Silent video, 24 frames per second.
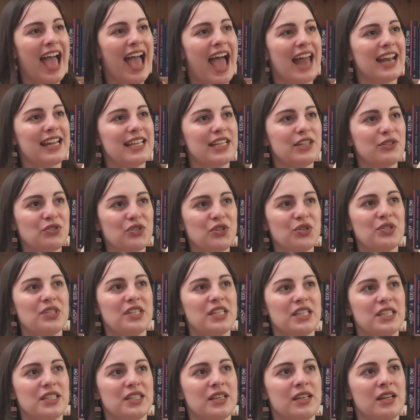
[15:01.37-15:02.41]
And it
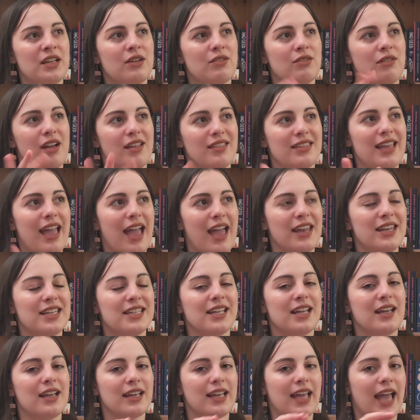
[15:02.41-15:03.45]
introduces at the end
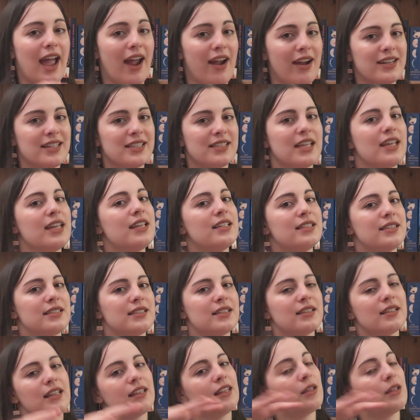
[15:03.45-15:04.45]
a character that is